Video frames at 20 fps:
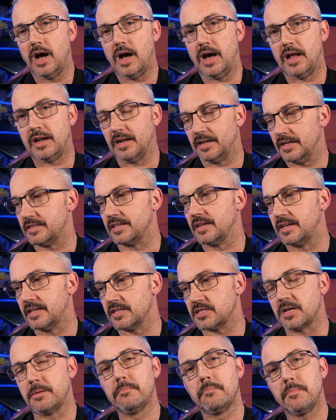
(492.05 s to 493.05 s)
and, and I think
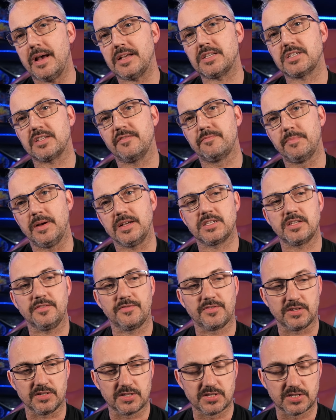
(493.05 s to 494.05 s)
it's a massive,
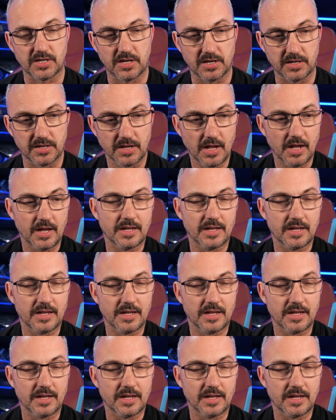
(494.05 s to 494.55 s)
massive concern.